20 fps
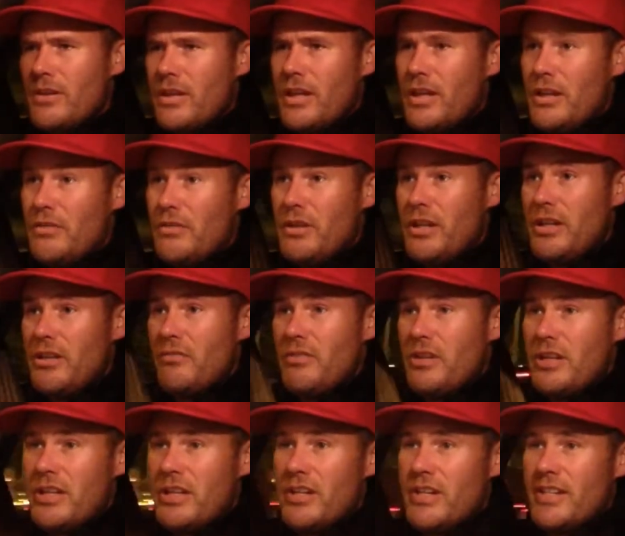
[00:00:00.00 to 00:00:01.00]
hit it
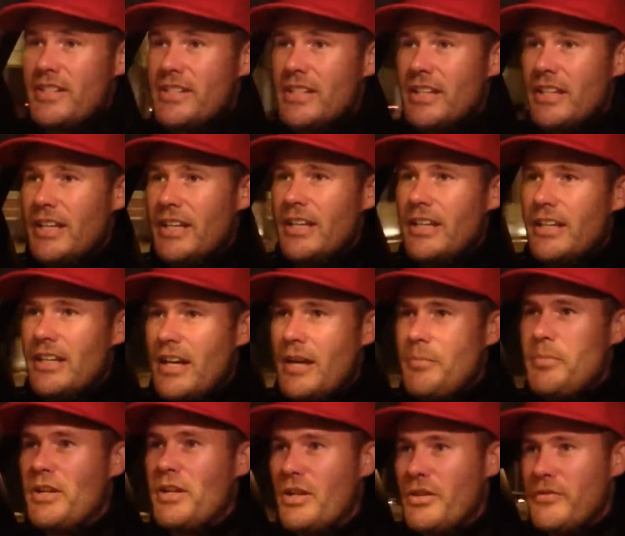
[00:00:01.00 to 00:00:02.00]
really nicely
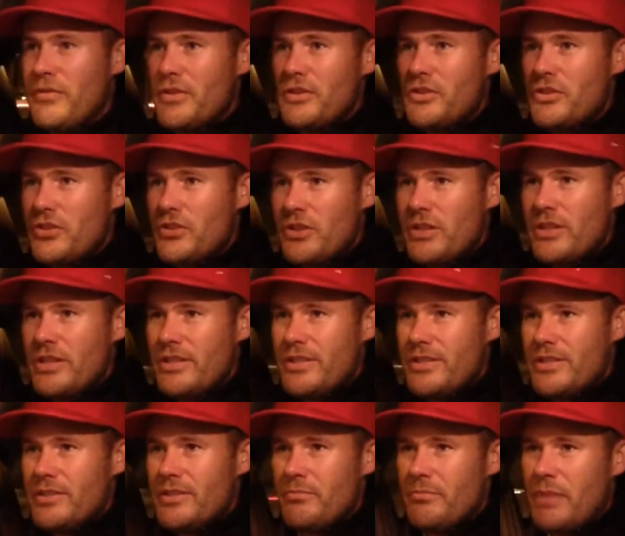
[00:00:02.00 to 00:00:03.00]
up and over the trees,